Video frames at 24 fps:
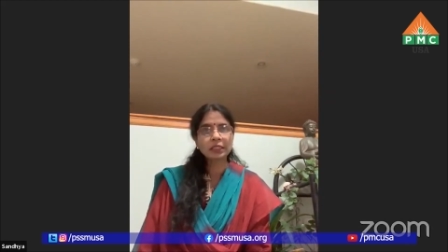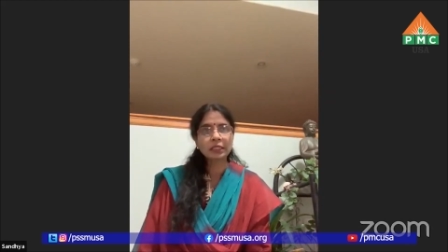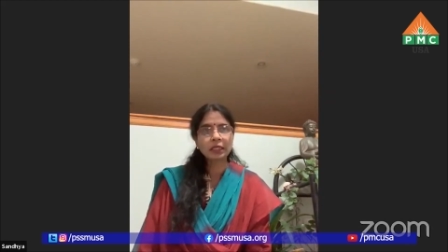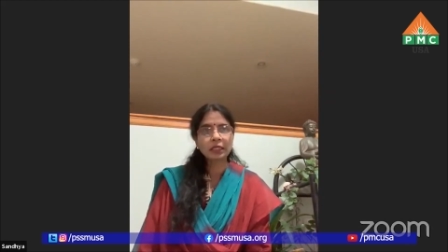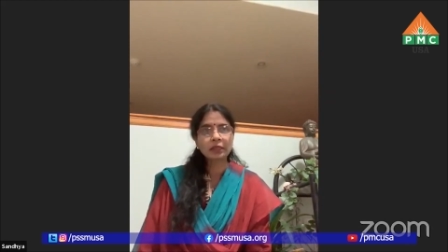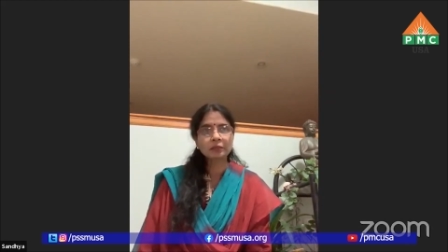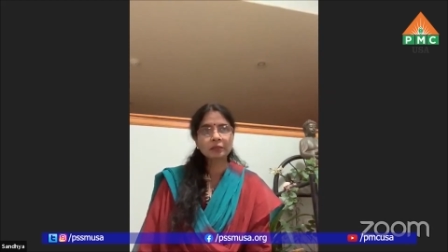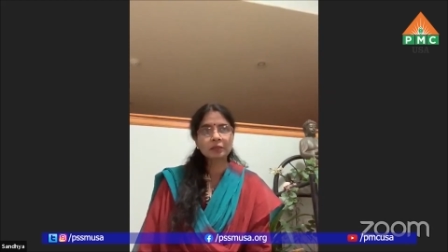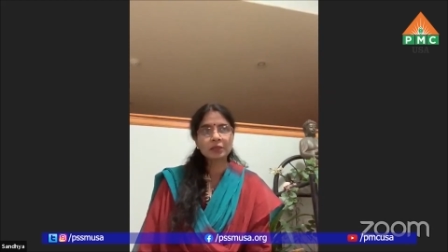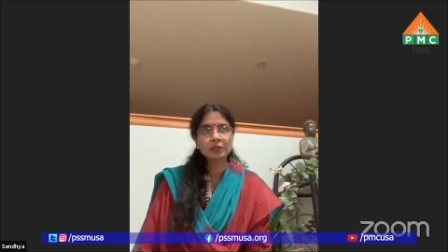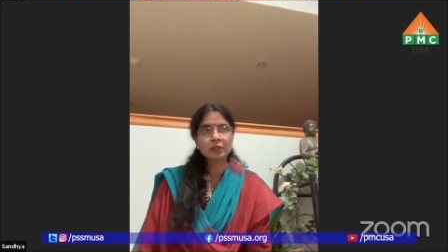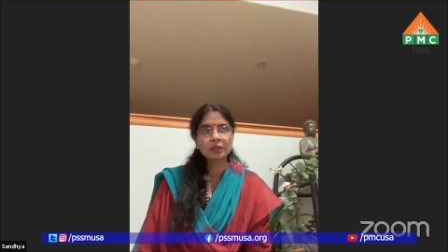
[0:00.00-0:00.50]

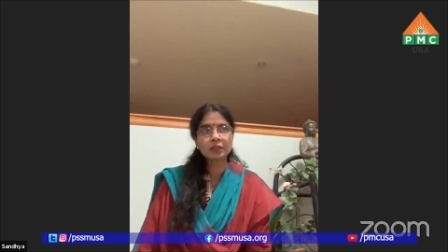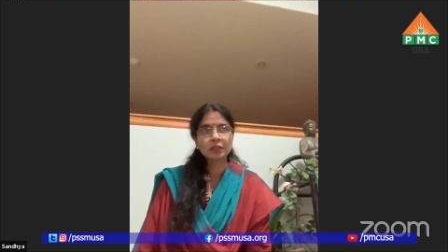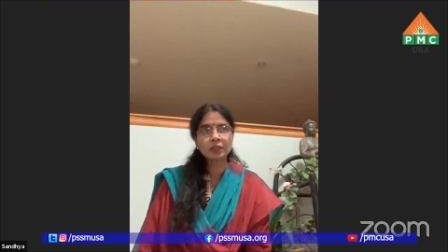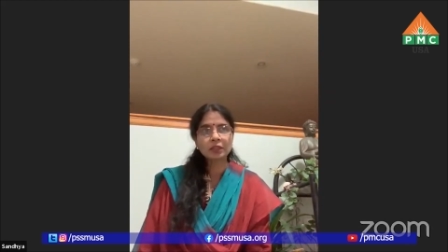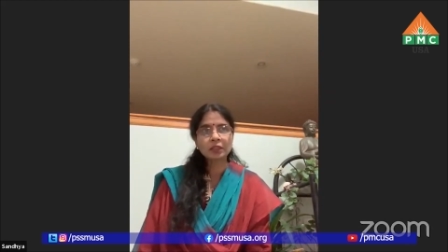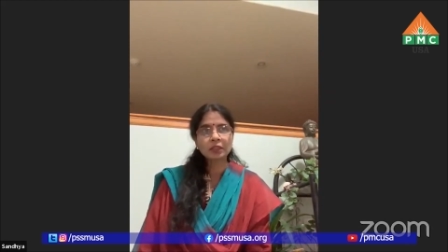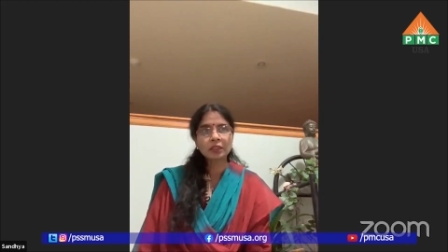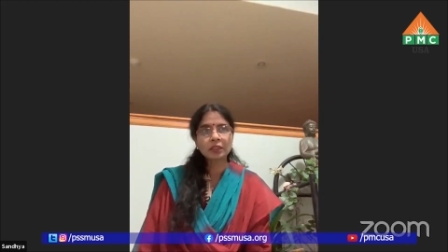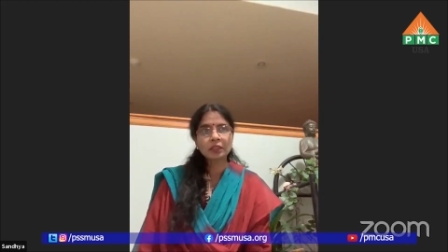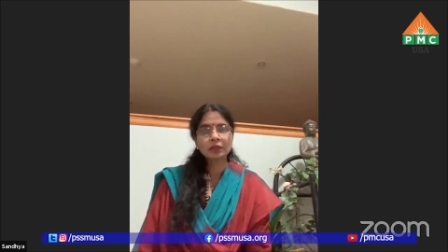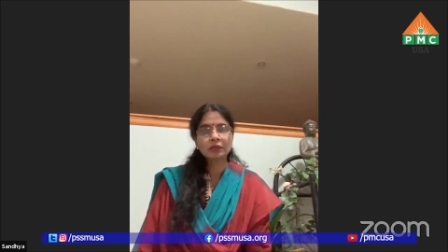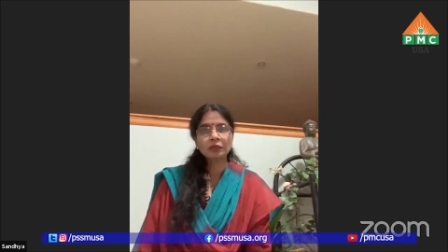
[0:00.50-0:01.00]
times
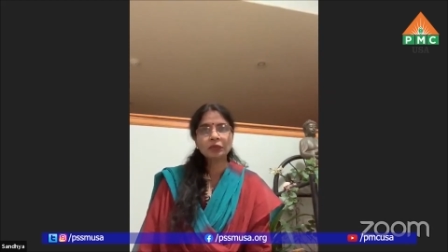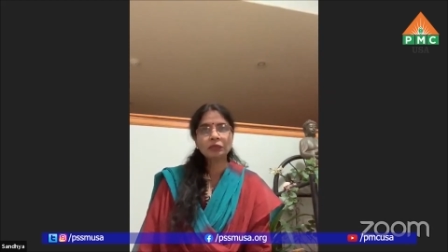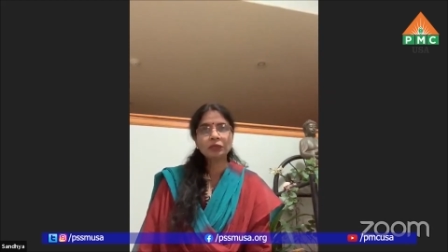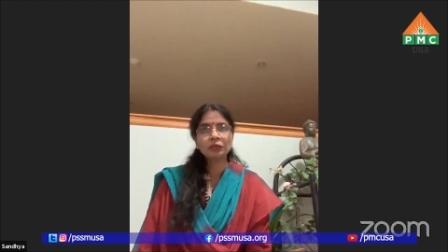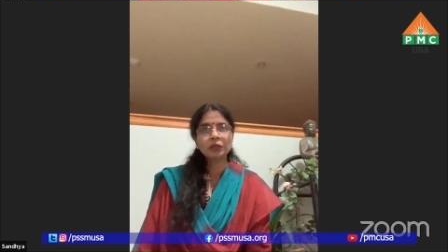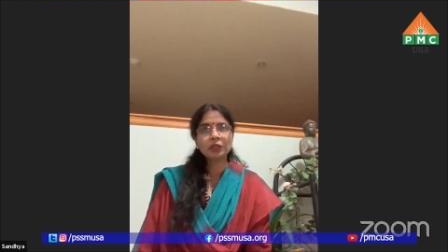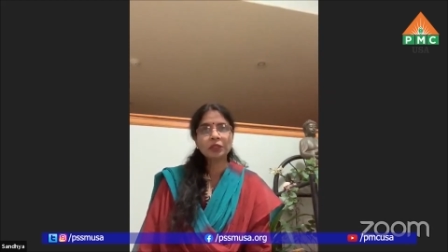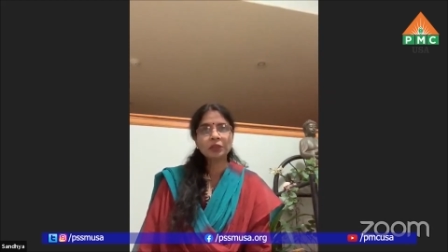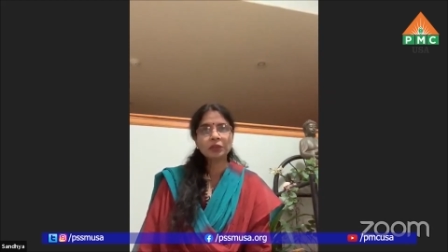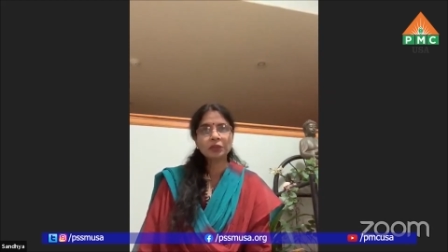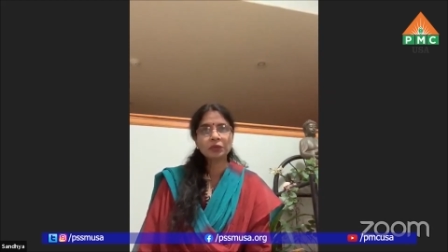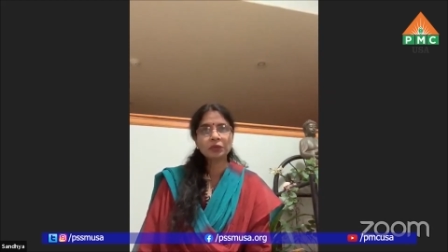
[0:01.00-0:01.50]
when
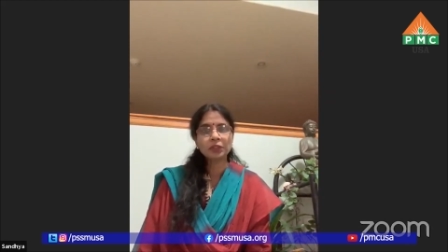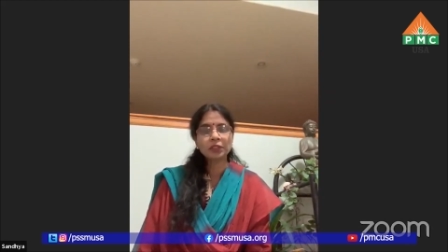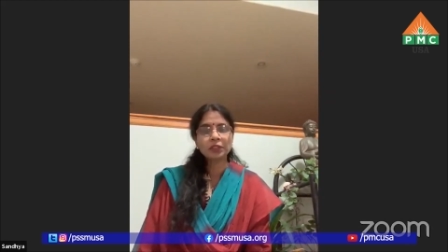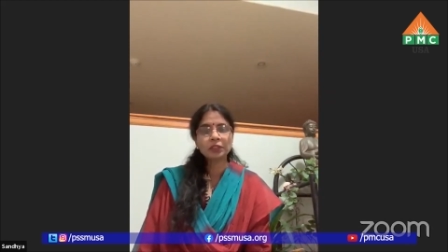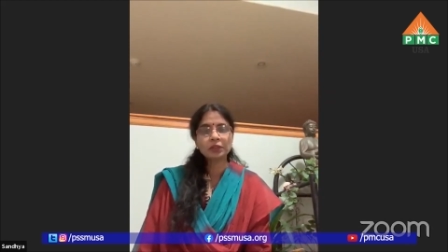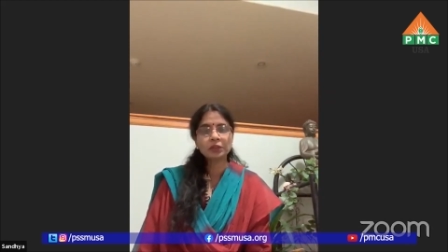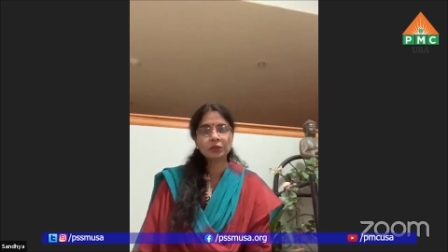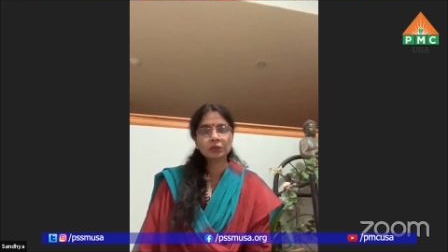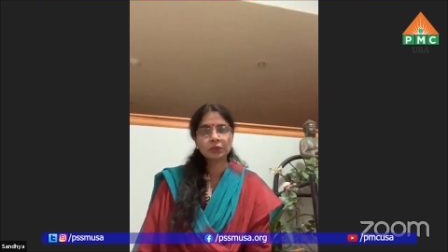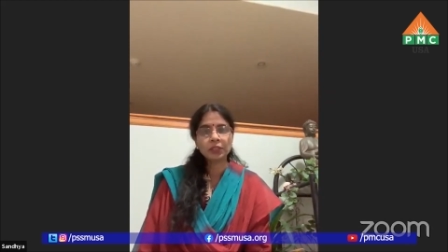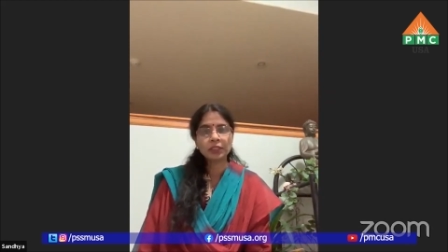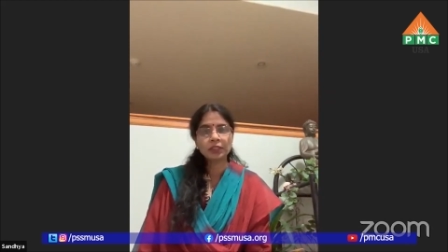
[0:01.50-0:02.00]
we are
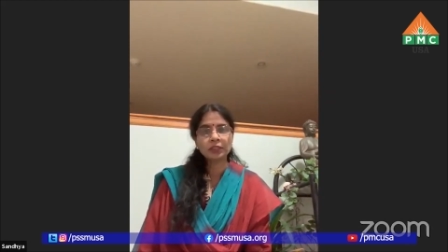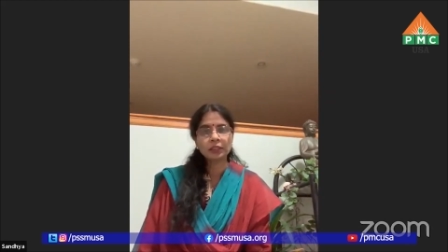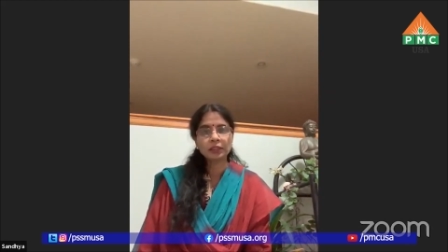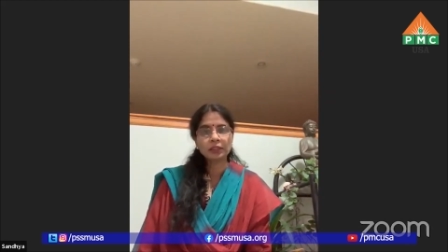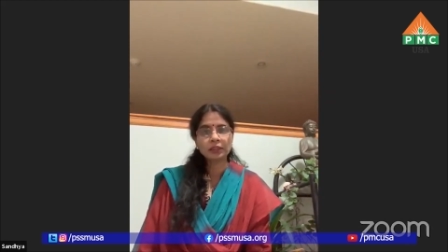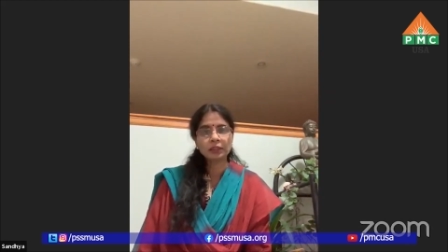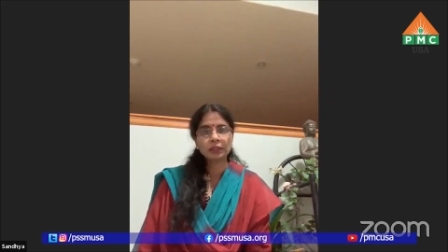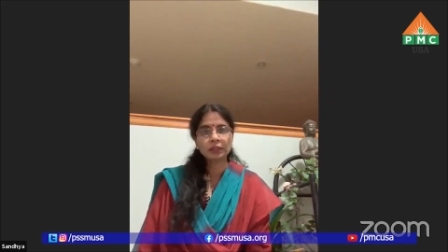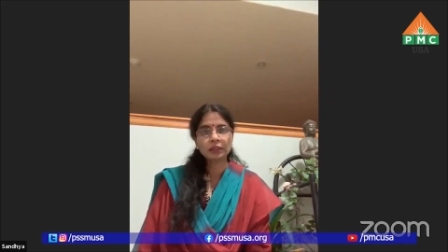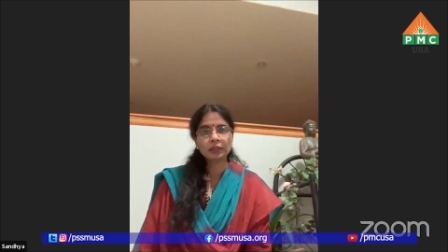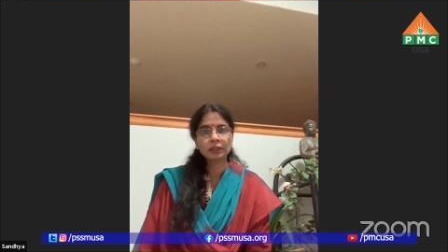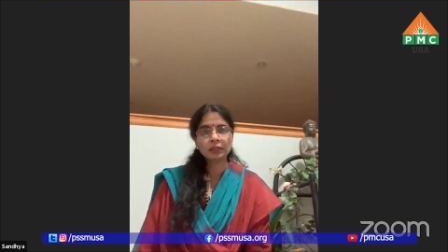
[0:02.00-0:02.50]
doing together.